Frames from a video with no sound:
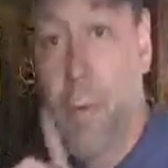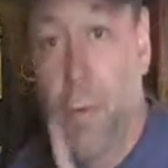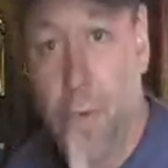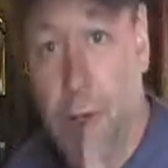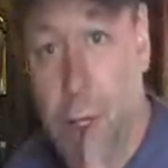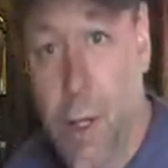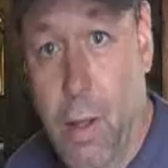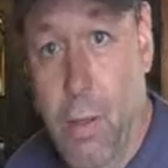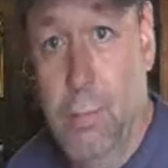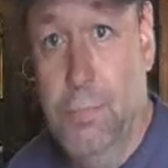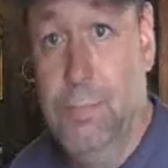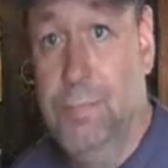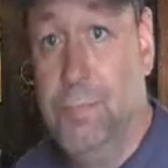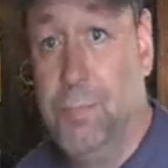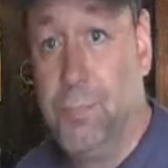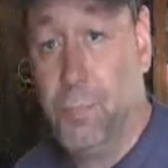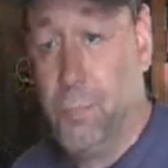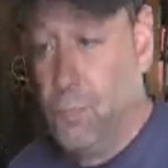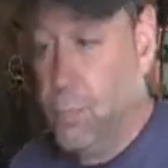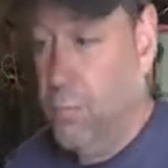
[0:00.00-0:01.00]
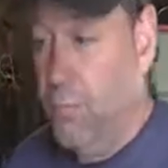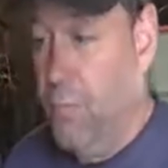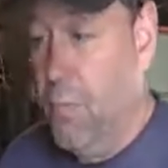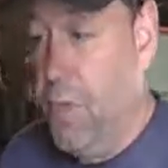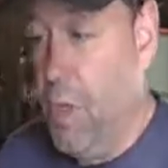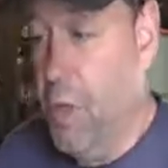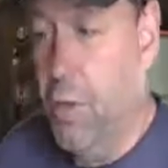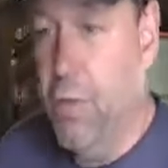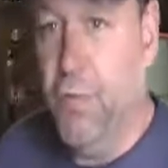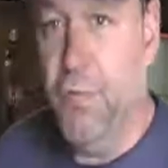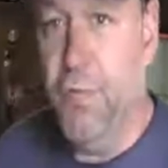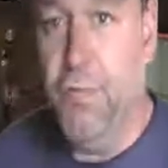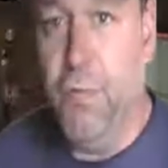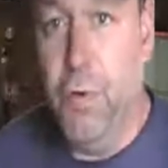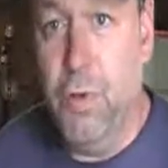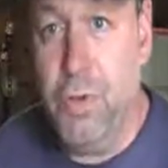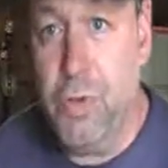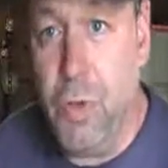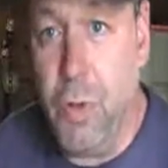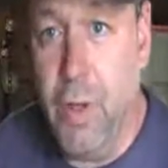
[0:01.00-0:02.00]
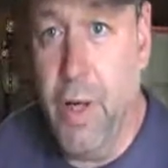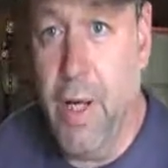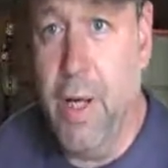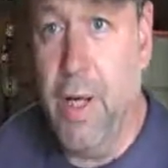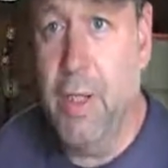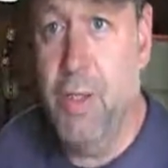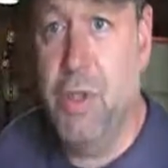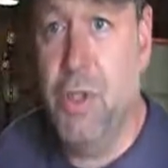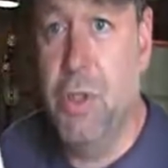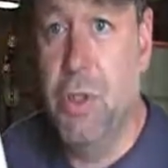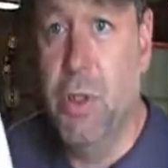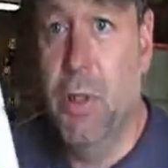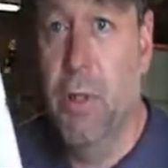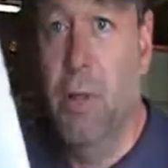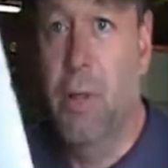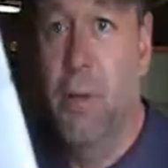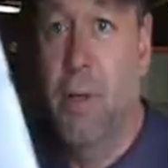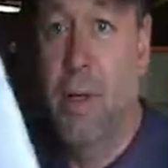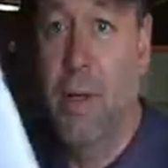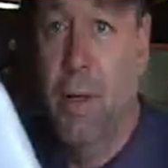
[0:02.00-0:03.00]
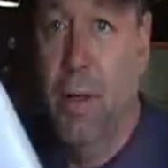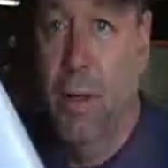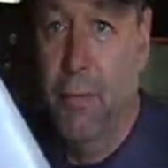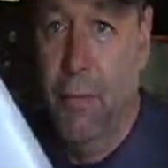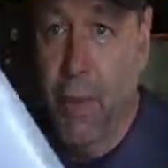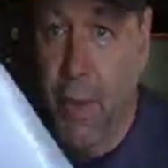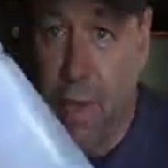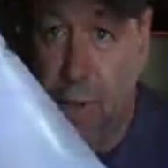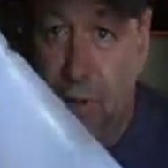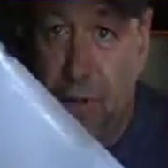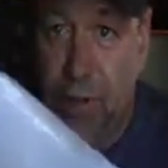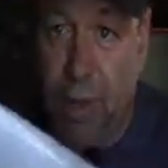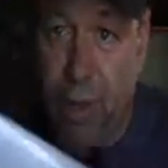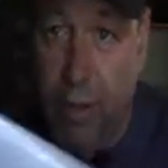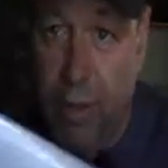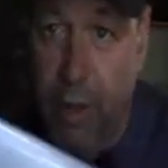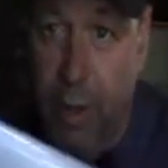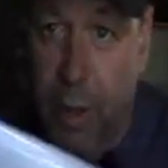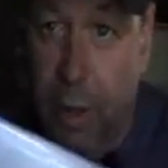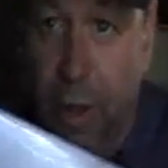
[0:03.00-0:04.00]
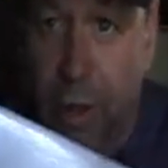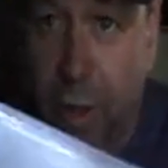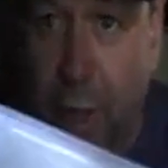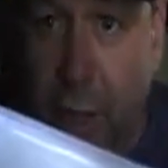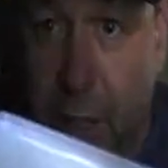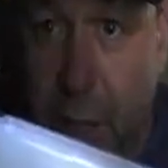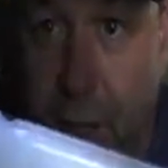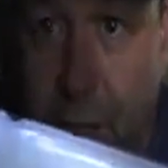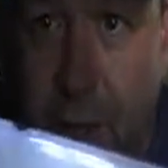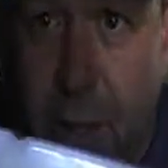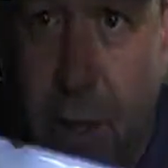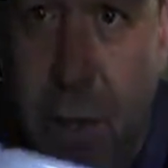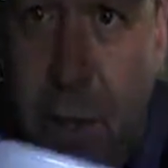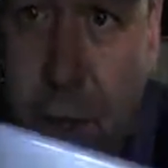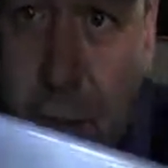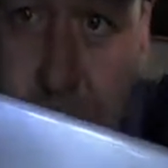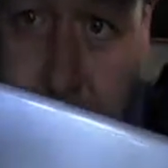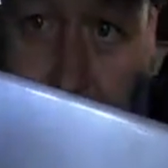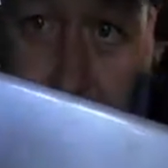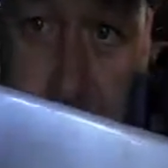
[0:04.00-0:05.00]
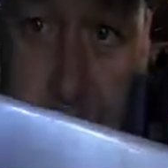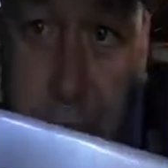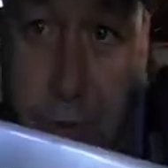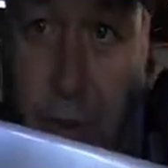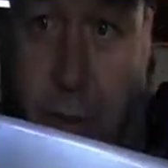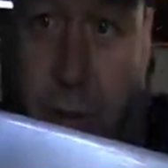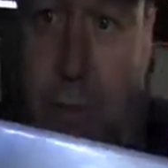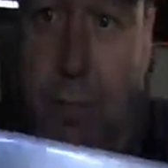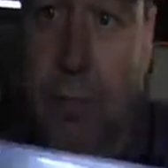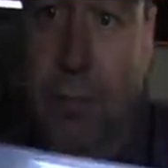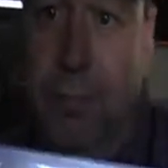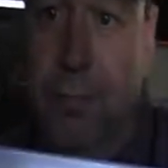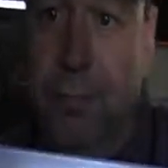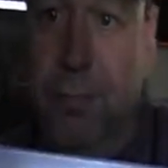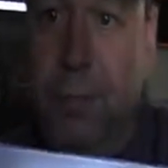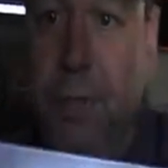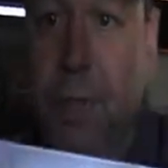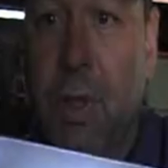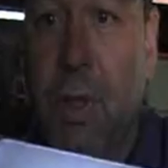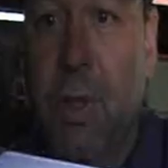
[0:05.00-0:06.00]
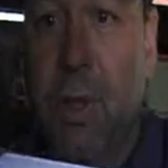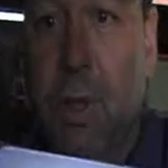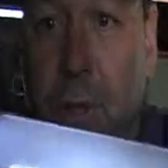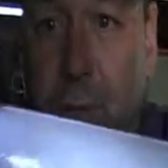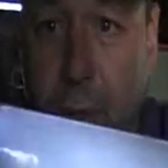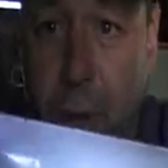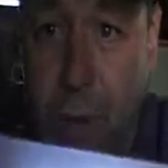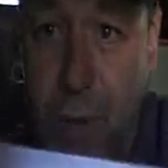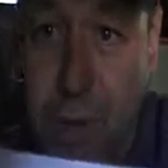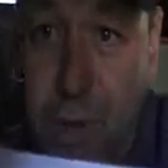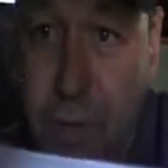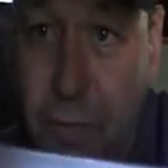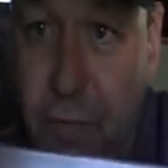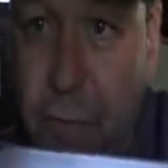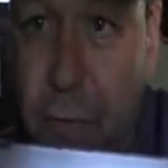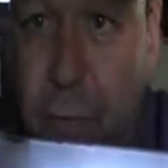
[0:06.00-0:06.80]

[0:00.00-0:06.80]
Now, the first crash, I said it had indentation. Let's see if